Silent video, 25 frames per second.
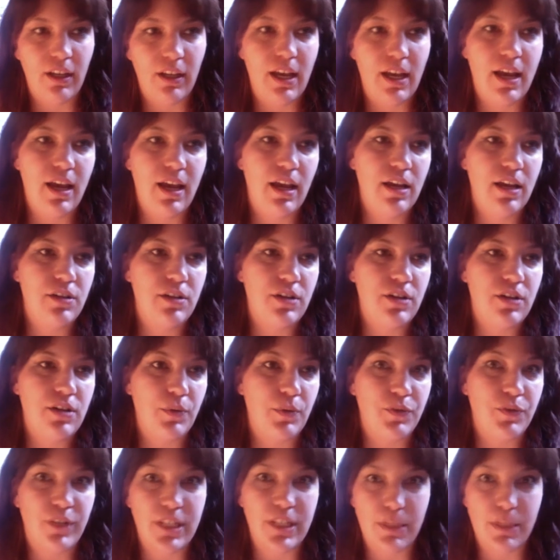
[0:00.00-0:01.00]
age. I was
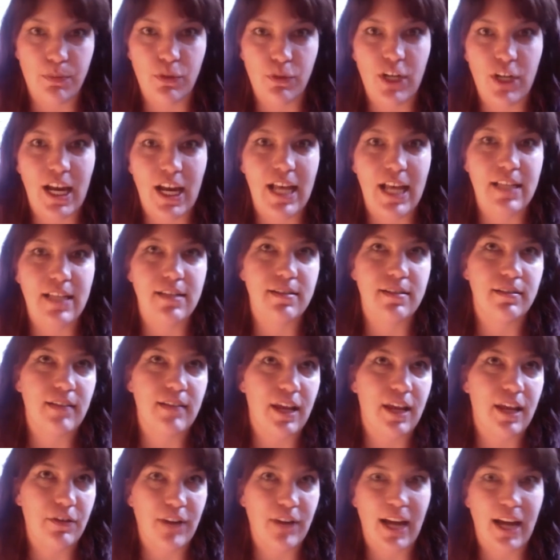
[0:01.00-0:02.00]
very depressed,
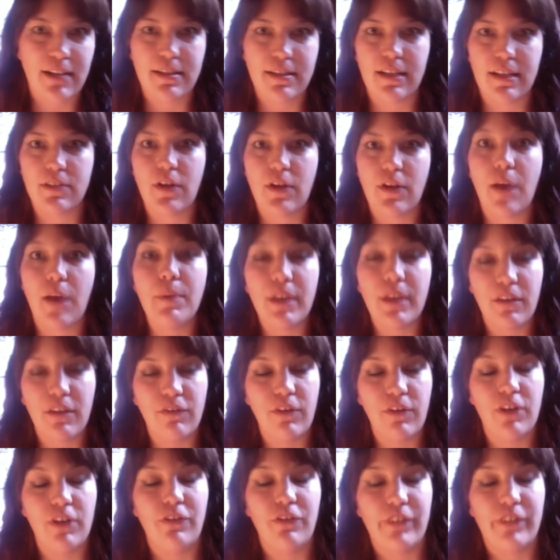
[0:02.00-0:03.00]
anorexic. So I
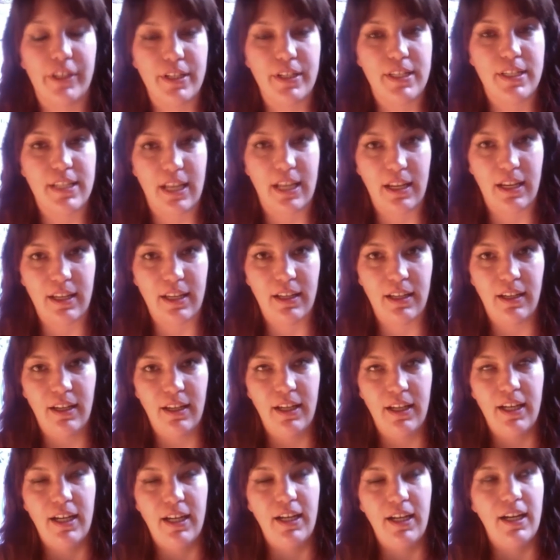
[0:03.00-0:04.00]
became very, very sick.
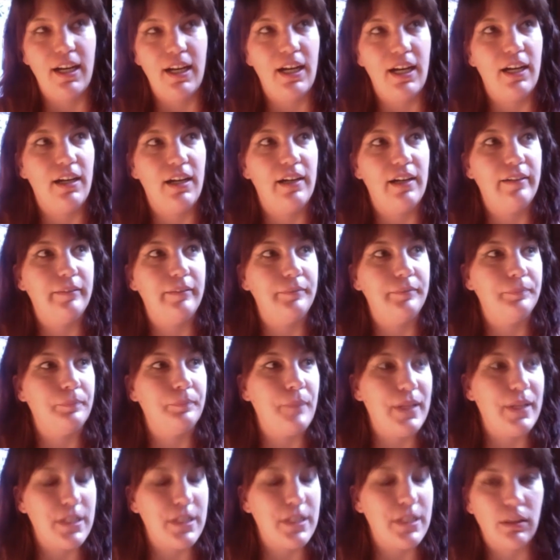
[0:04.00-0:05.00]
Um,
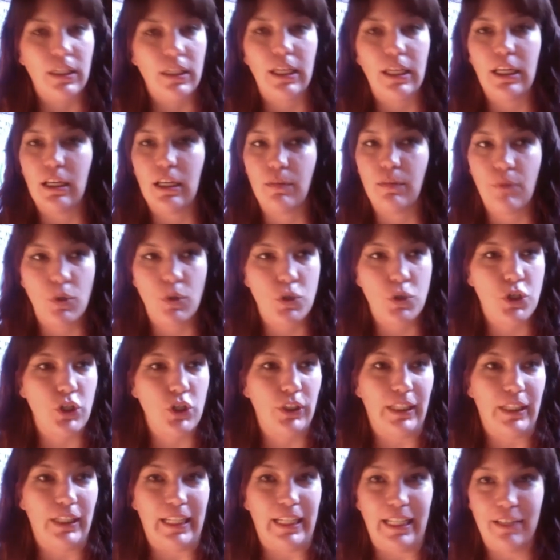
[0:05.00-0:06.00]
mentally,
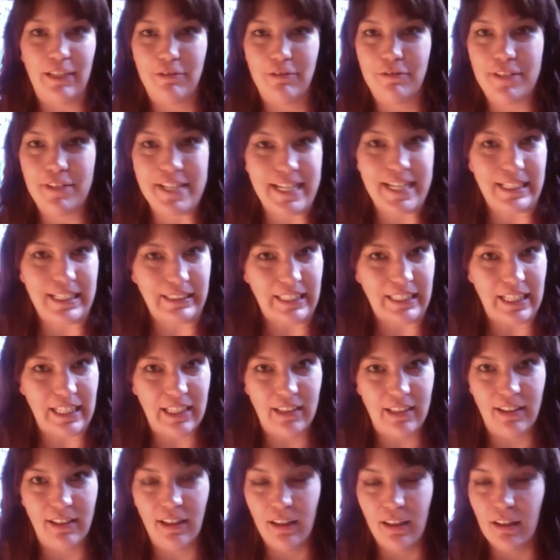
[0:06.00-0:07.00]
emotionally,
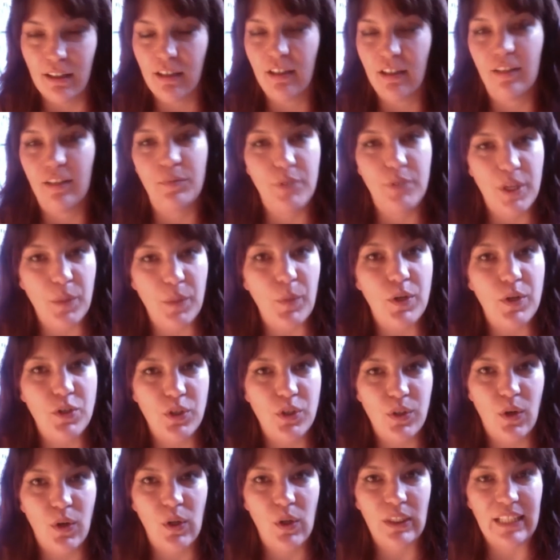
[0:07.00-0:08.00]
physically, pretty much on
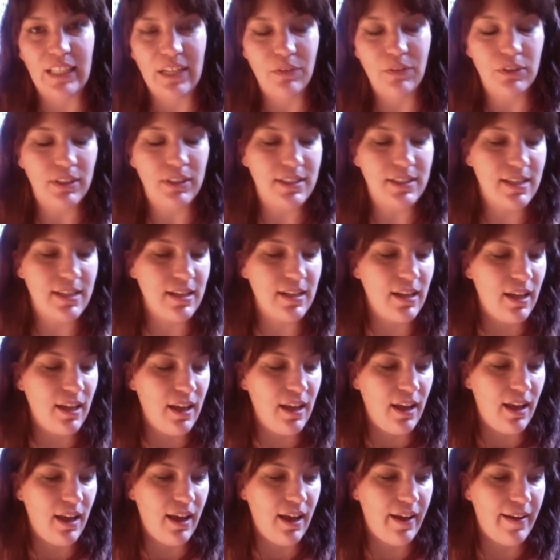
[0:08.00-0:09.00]
all levels.
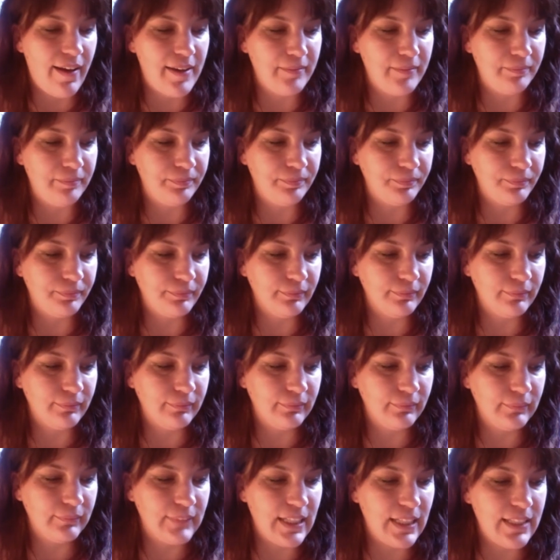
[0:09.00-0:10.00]
Um,
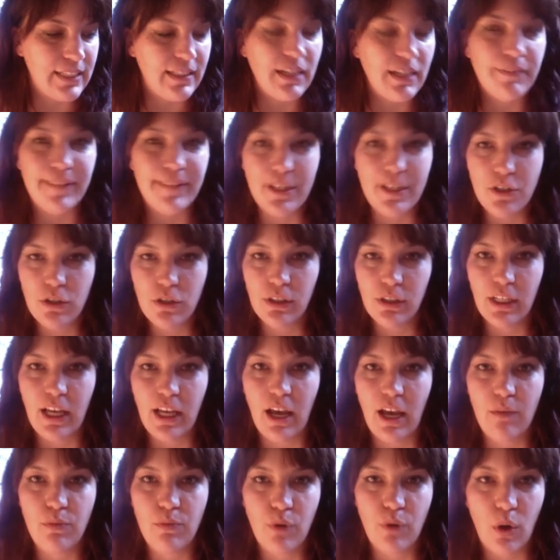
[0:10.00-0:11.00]
and then eventually
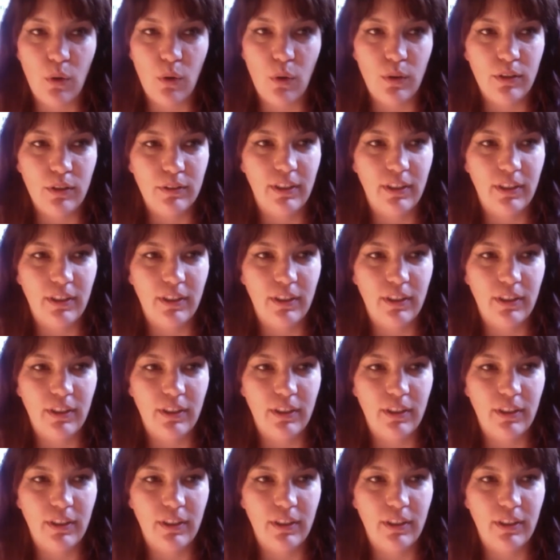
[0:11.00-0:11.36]
I broke